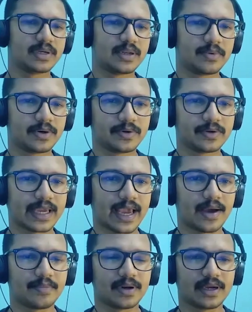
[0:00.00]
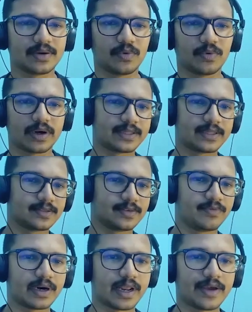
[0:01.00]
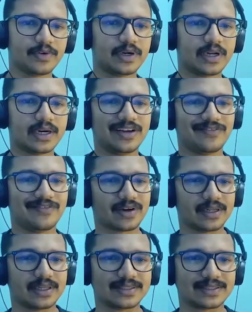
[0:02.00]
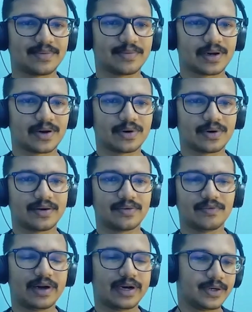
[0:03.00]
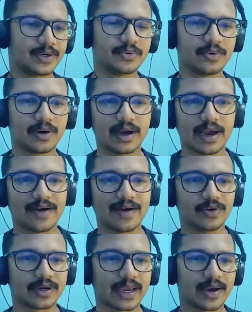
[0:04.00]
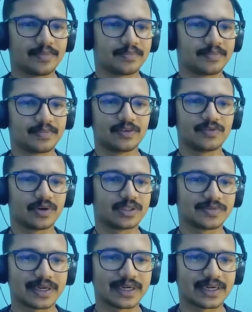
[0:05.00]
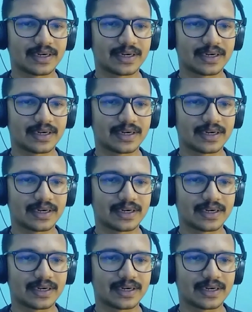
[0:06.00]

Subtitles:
about your camp. Like what have you done different this time around, and where did you have your camp for this fight?